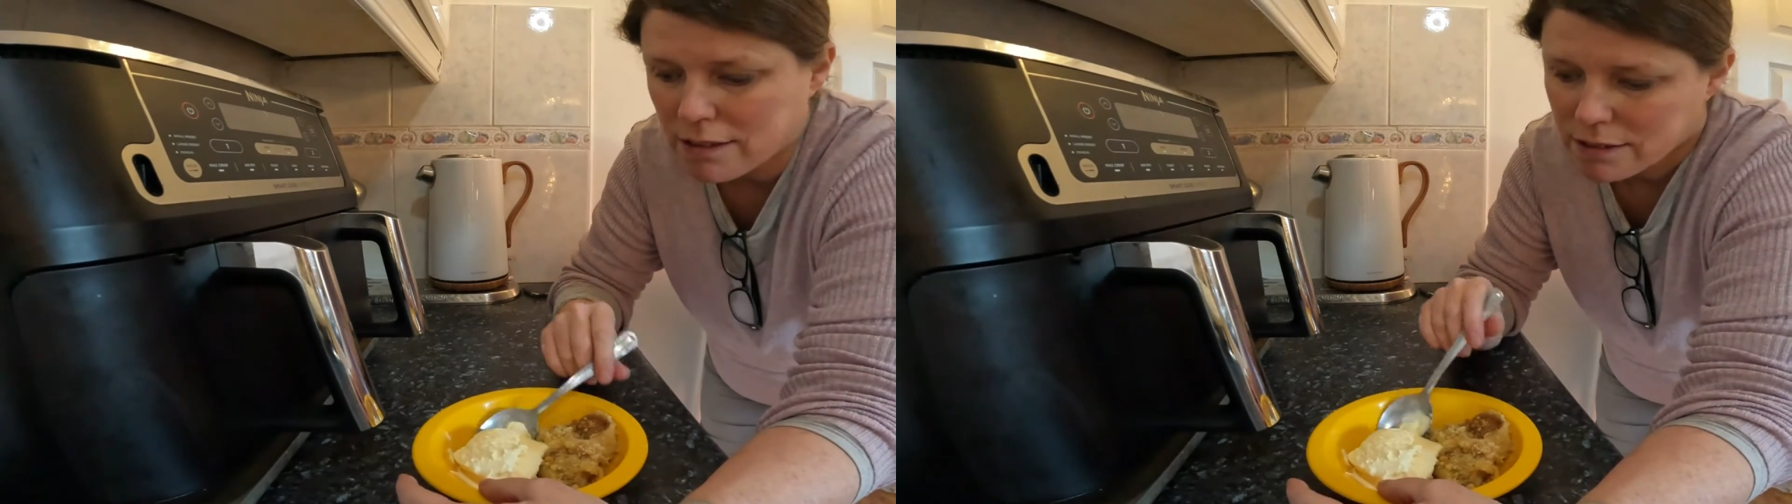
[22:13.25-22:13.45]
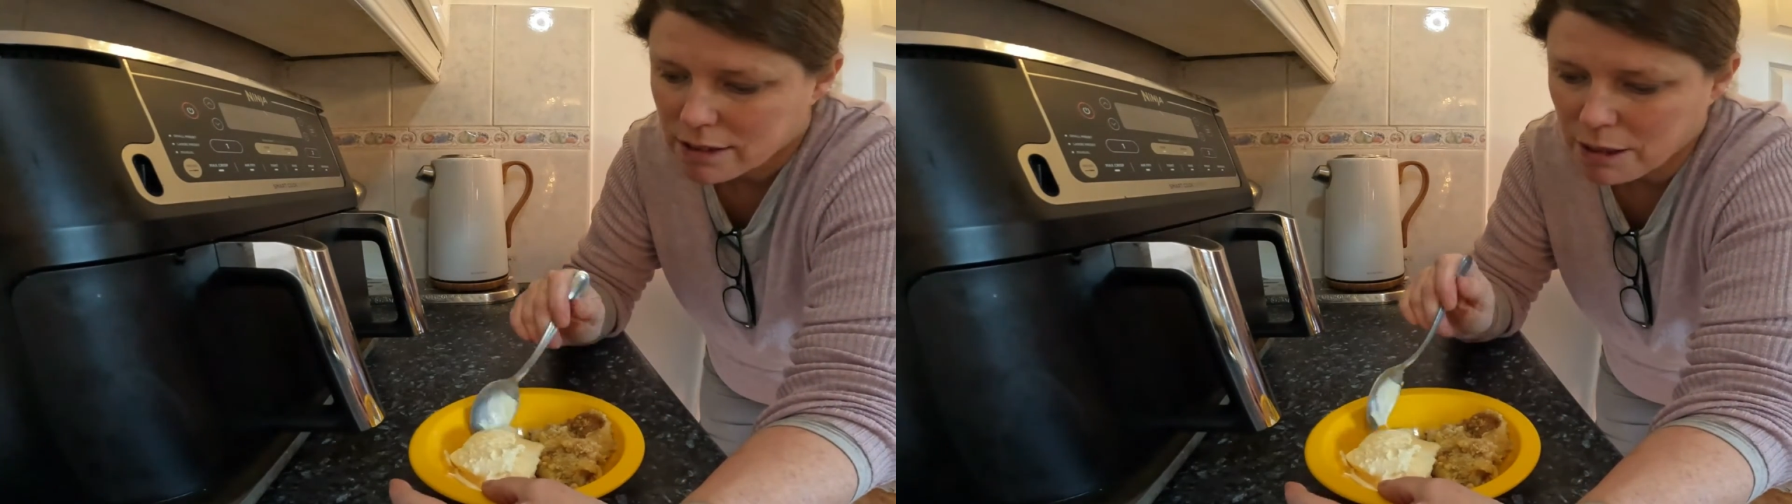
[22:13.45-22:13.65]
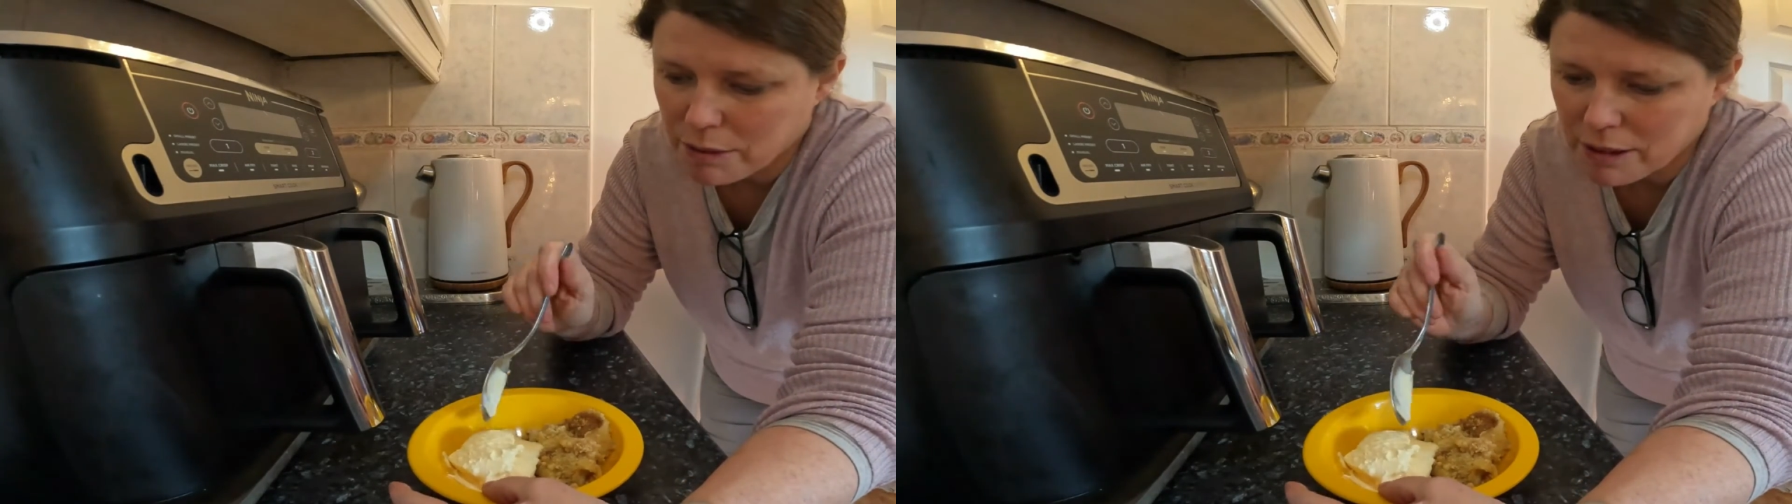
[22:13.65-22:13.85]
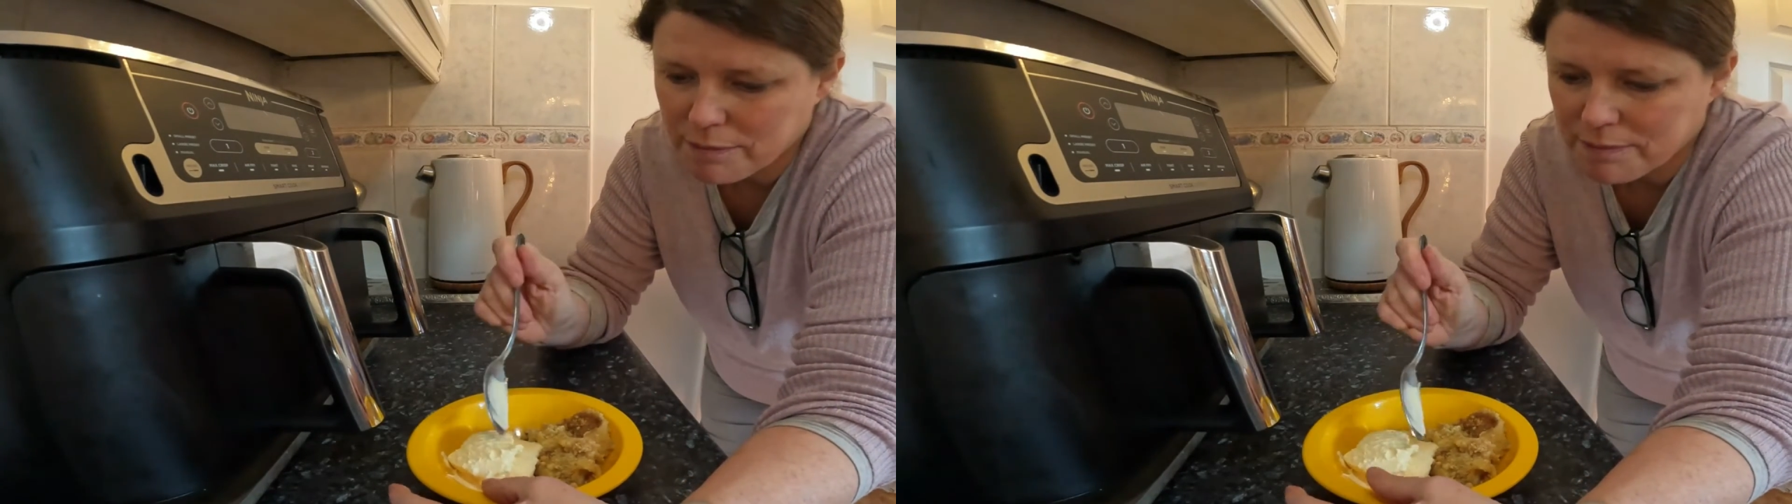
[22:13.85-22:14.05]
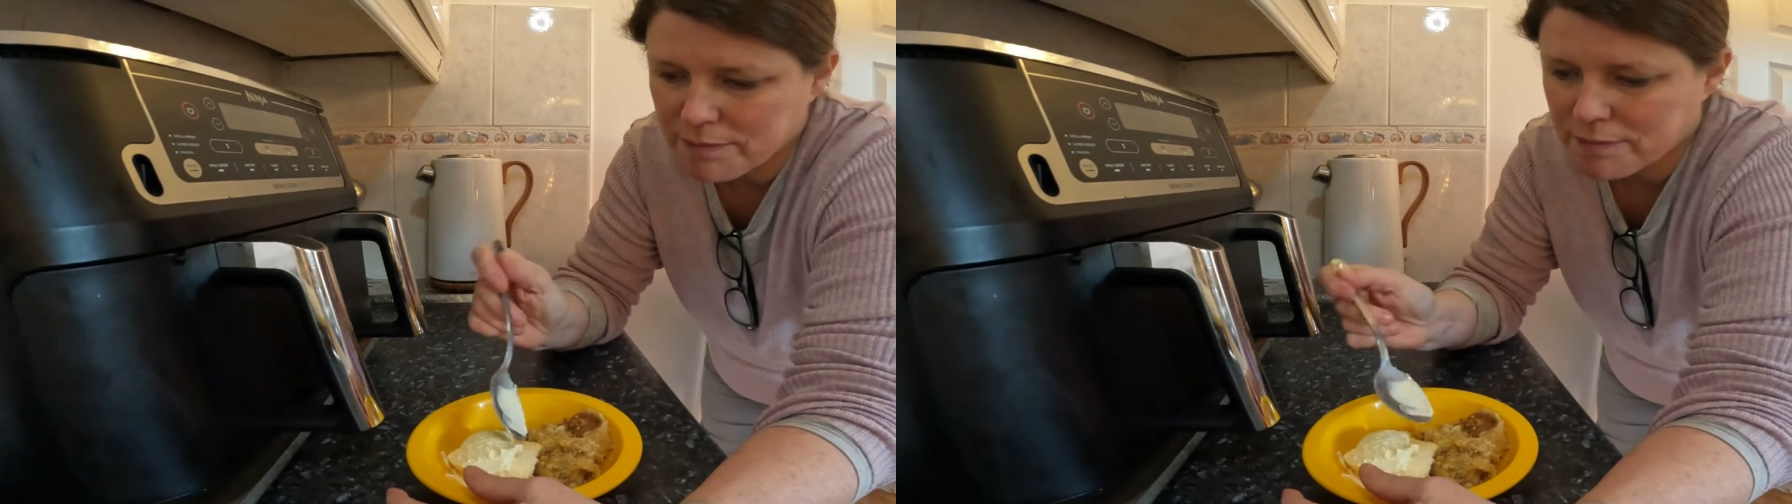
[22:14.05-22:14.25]

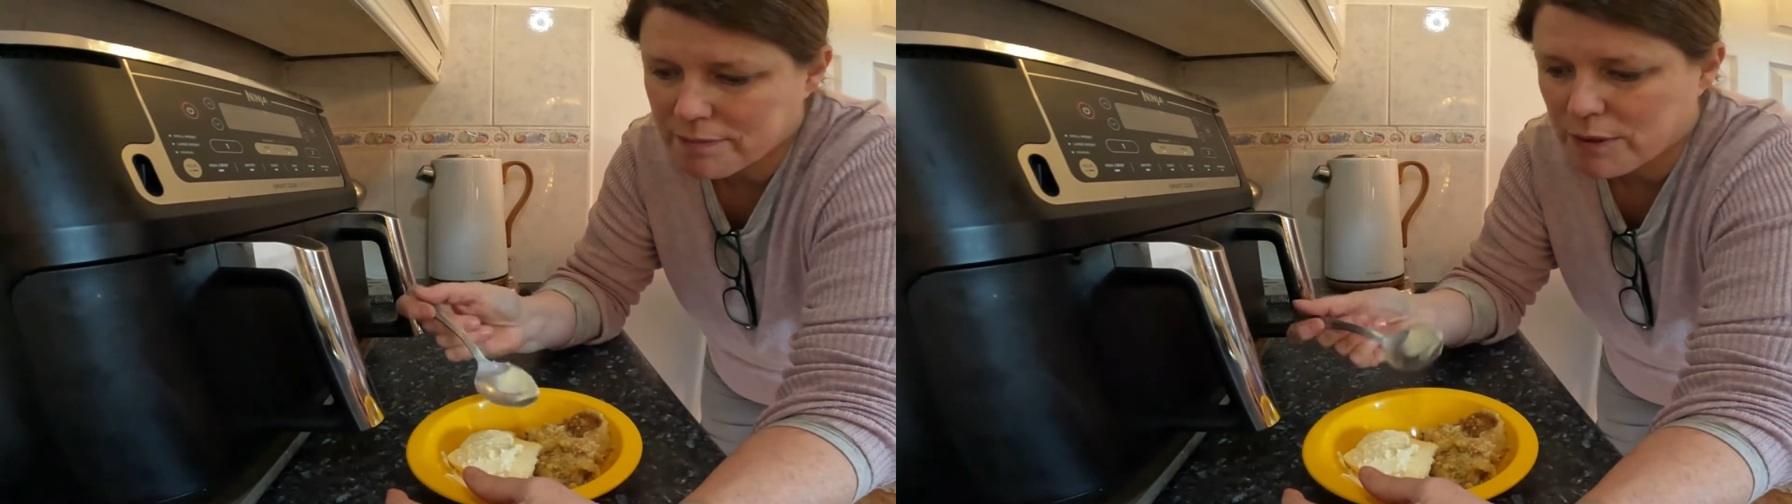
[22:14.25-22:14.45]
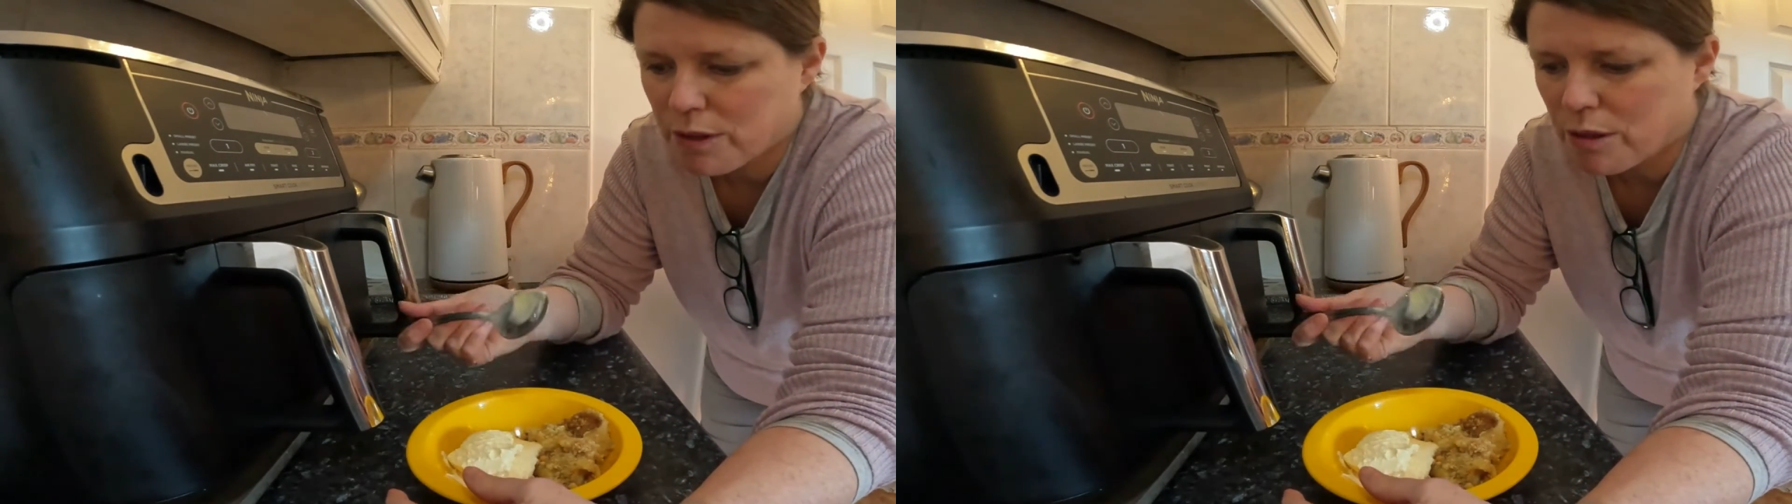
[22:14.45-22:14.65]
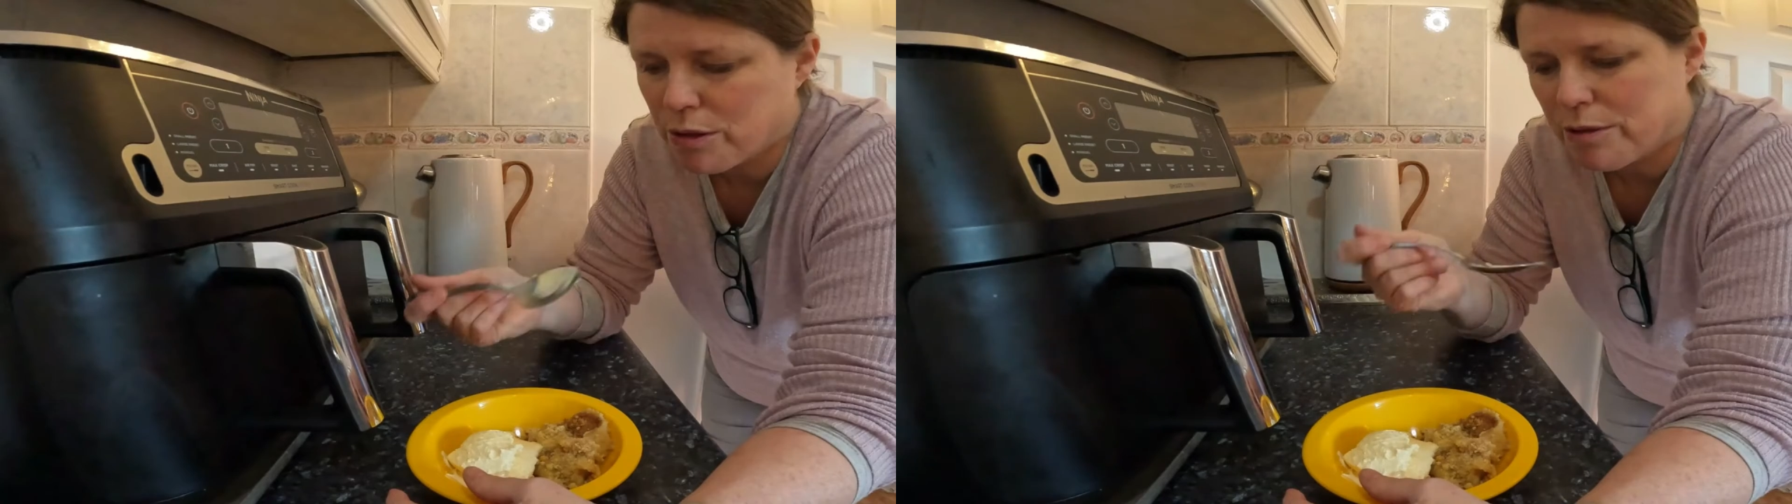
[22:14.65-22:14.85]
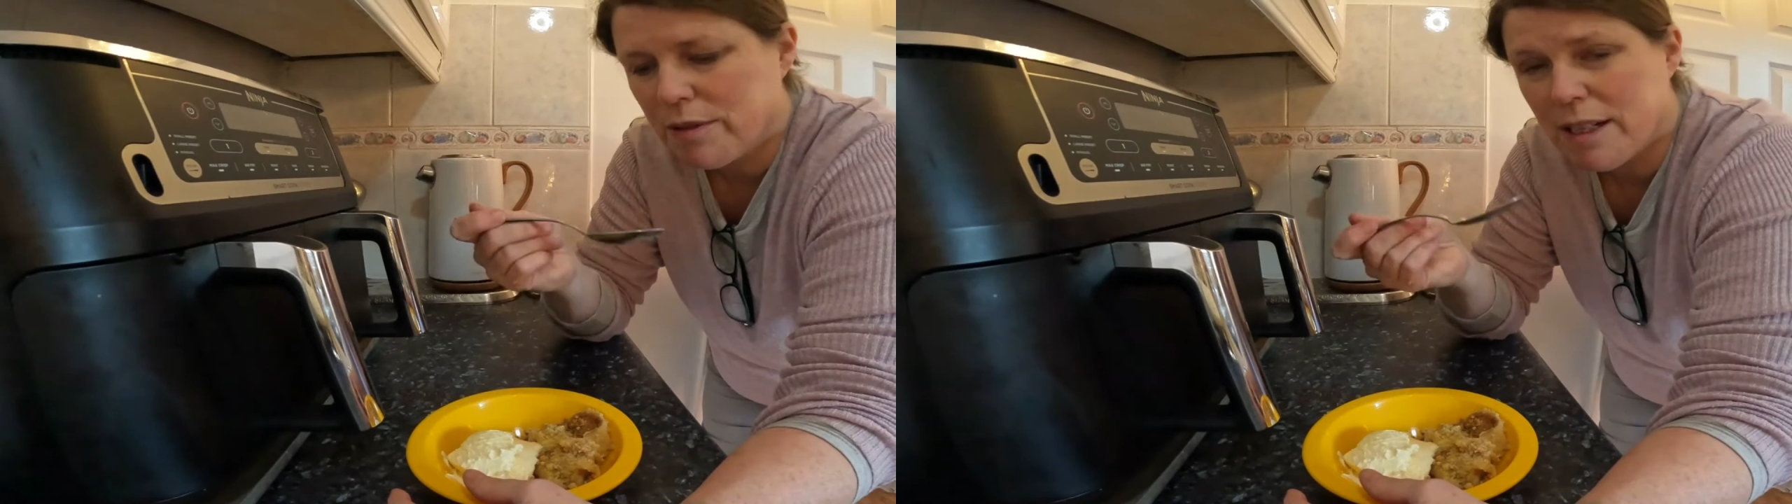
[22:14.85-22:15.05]
So hold on,